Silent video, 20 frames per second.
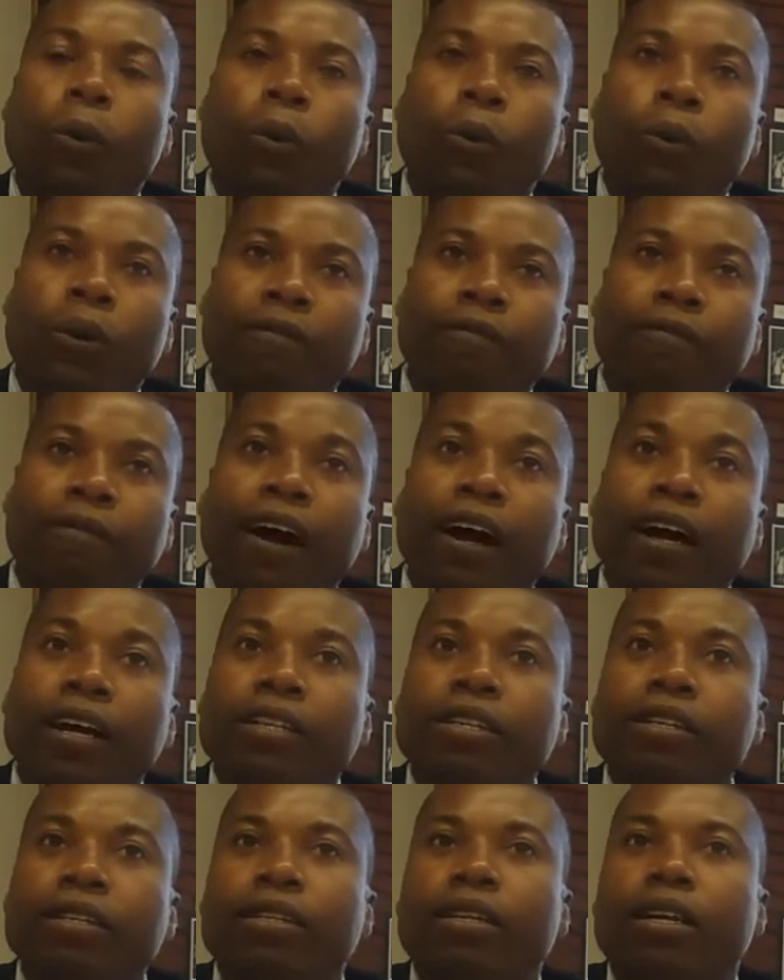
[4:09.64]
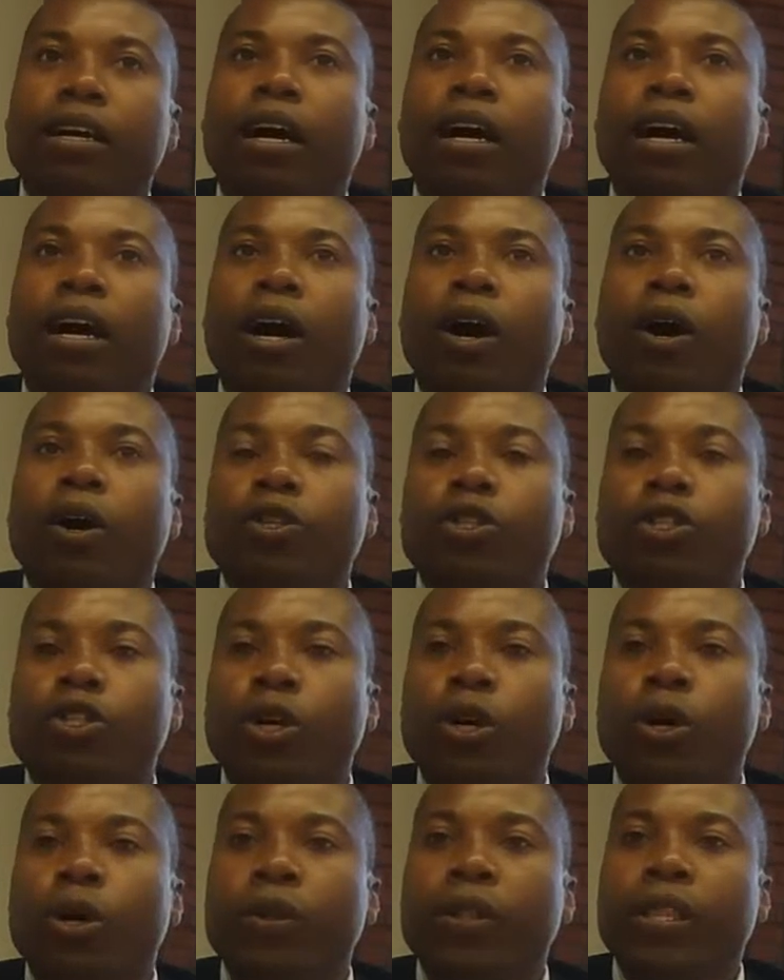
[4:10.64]
We find
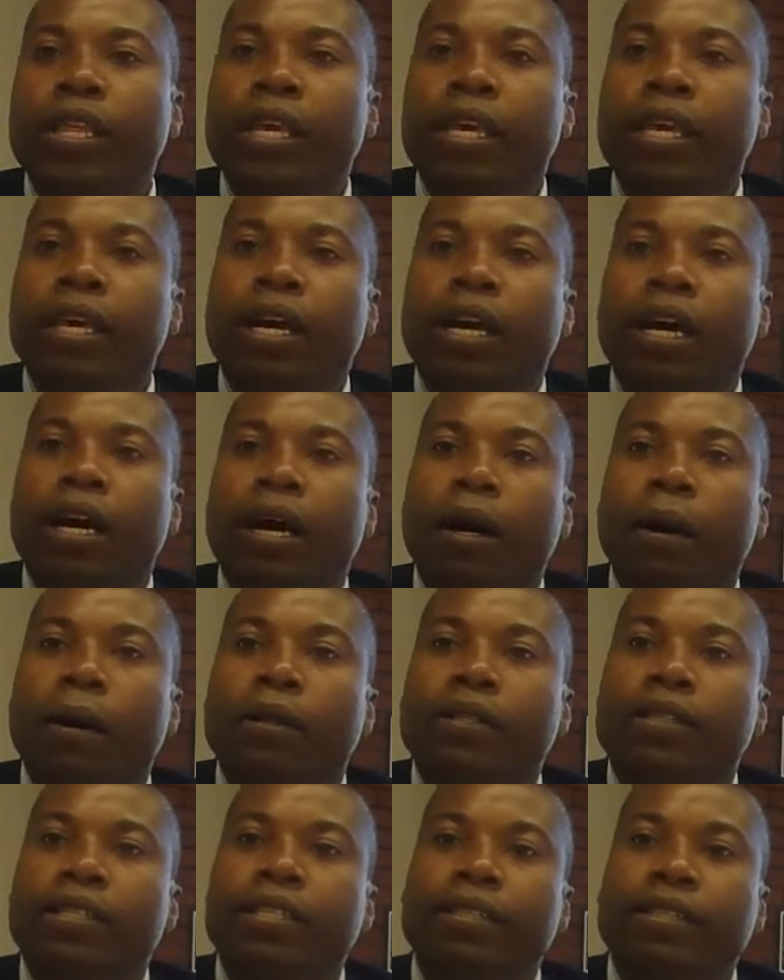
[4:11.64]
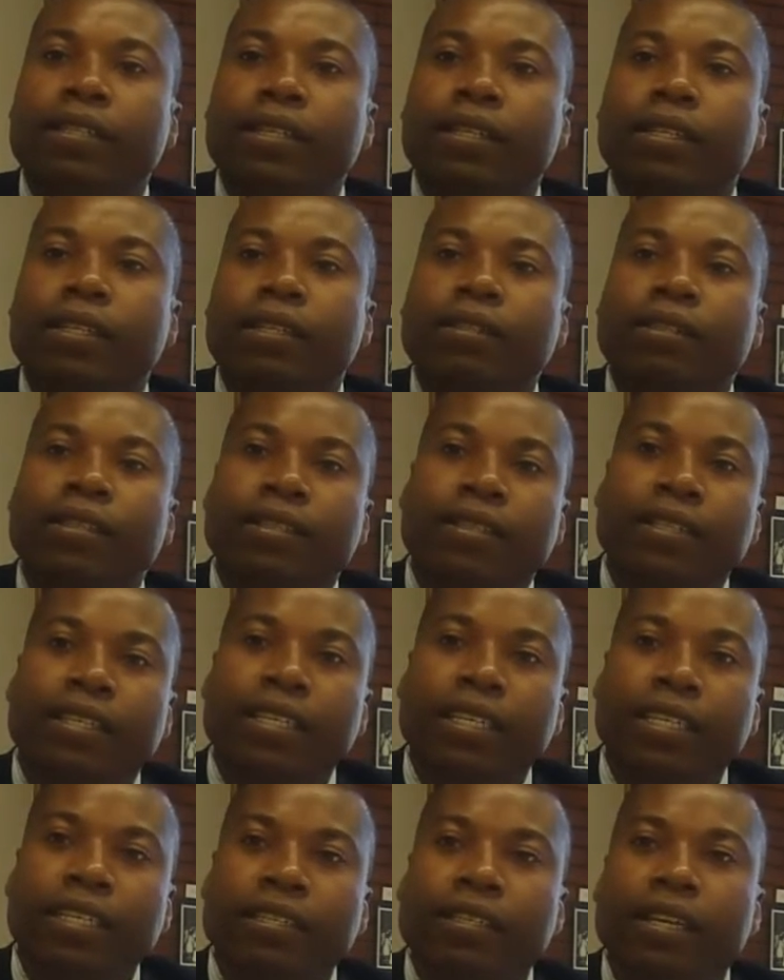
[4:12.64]
also the
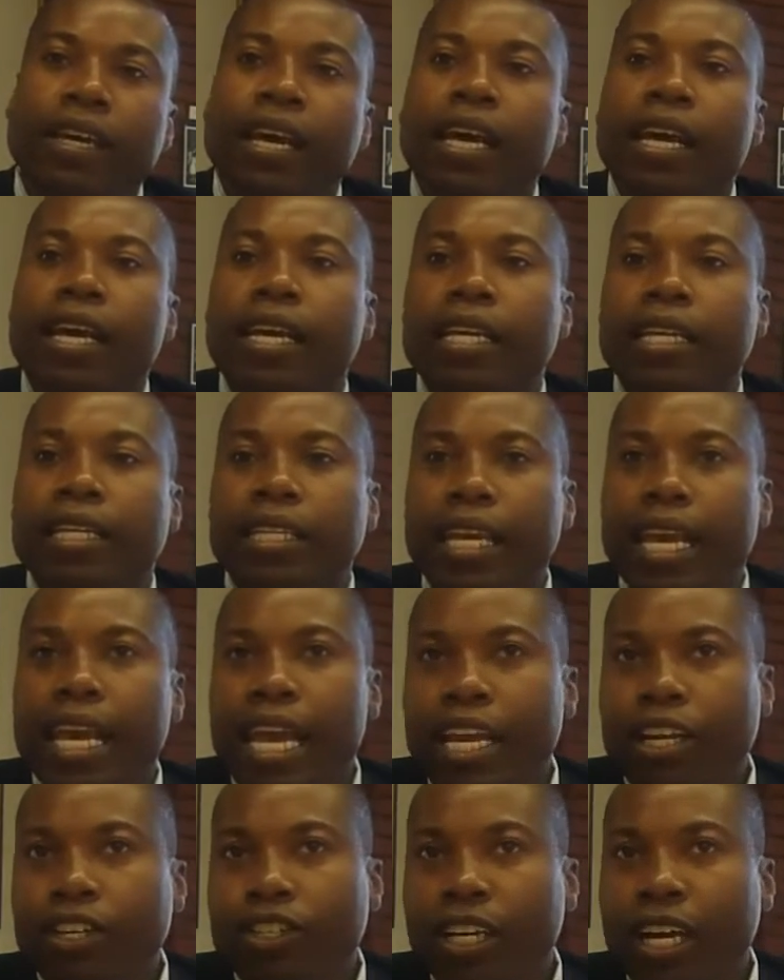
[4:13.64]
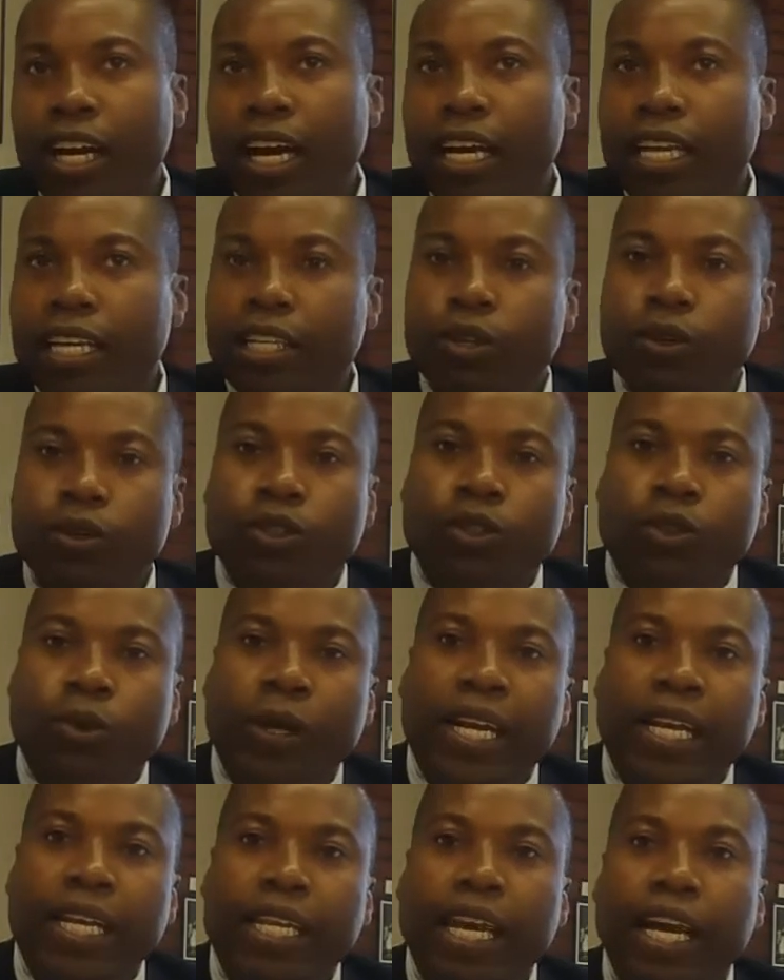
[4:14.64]
disease in Asia, in
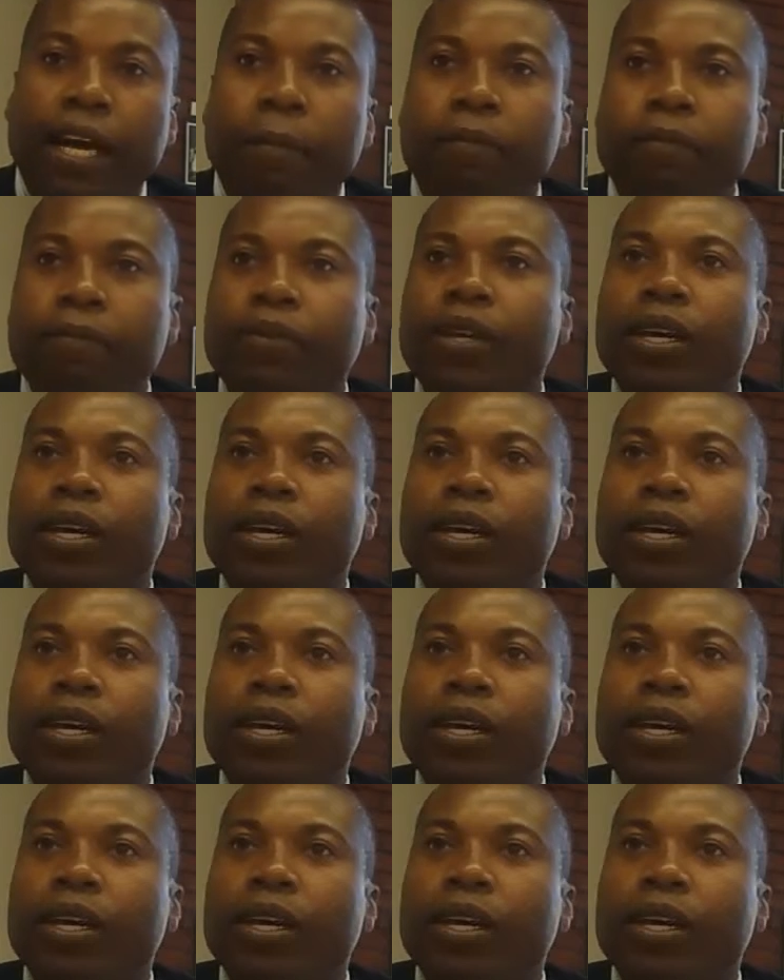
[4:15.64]
Australia,